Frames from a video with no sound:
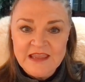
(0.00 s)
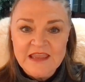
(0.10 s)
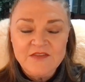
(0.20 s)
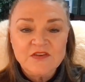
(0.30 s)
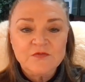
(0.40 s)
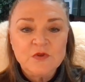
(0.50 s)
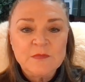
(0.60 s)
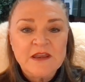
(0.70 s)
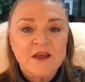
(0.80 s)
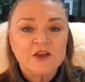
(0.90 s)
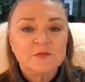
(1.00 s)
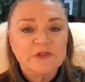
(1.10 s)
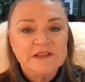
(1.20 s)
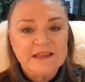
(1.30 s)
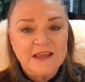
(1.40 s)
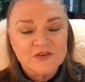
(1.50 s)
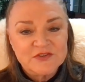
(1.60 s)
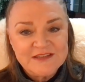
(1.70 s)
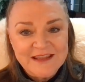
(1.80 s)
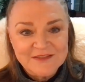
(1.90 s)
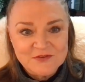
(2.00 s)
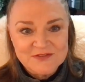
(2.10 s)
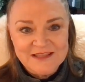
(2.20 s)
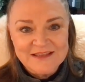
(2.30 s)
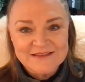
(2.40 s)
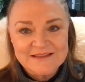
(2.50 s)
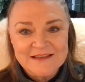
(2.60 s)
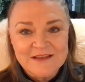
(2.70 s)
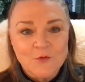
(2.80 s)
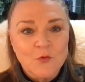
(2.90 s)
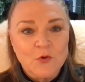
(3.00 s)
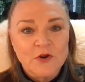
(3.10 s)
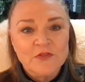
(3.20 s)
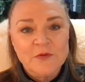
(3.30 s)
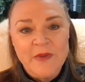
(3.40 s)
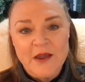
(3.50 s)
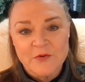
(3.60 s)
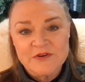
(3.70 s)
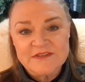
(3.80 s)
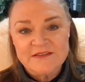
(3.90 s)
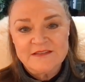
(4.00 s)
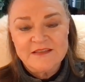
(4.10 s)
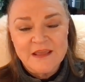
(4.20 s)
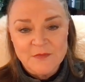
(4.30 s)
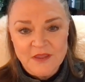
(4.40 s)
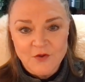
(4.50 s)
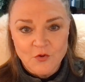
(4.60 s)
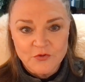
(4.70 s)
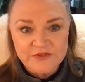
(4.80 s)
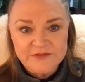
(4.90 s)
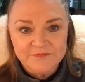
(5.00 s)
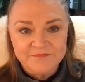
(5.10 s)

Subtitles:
even if we may not completely understand those things or the powers that they may hold.